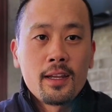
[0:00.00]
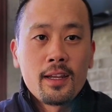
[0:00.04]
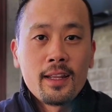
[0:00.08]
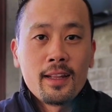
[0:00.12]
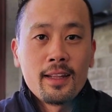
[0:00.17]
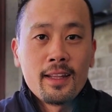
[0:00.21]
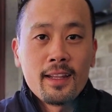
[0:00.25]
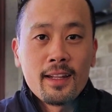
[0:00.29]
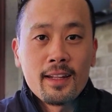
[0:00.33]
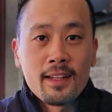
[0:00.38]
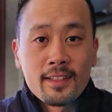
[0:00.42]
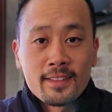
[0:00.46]
And
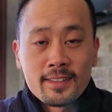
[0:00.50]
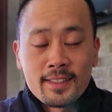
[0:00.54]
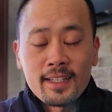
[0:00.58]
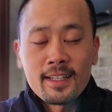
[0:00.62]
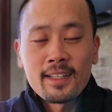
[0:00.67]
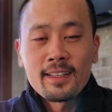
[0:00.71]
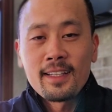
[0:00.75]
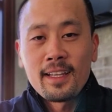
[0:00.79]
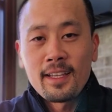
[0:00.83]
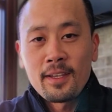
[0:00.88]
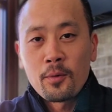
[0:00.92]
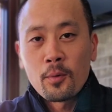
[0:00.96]
then the
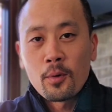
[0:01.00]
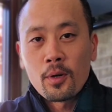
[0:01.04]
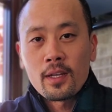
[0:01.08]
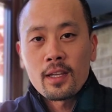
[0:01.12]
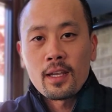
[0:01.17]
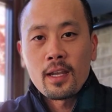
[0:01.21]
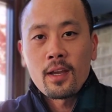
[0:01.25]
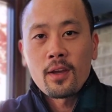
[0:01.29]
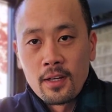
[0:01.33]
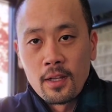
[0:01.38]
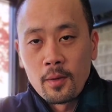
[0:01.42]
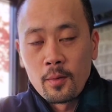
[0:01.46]
second day you work
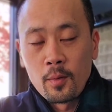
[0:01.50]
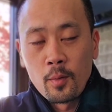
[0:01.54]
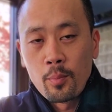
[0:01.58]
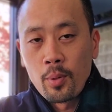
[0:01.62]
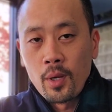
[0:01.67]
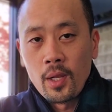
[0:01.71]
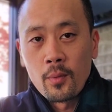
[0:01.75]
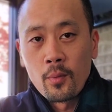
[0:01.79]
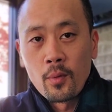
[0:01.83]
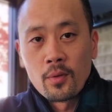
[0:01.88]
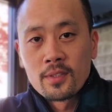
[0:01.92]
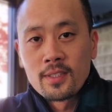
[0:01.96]
out, you
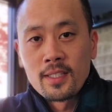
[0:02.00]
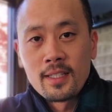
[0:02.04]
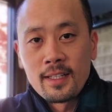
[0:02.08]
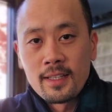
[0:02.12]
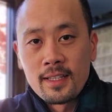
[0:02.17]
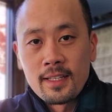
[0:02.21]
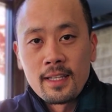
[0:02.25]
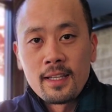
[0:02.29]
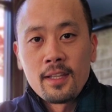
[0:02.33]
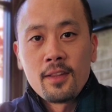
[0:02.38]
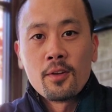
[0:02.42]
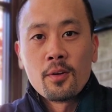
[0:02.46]
probably won't see
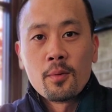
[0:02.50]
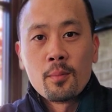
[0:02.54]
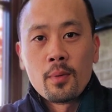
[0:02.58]
anything either.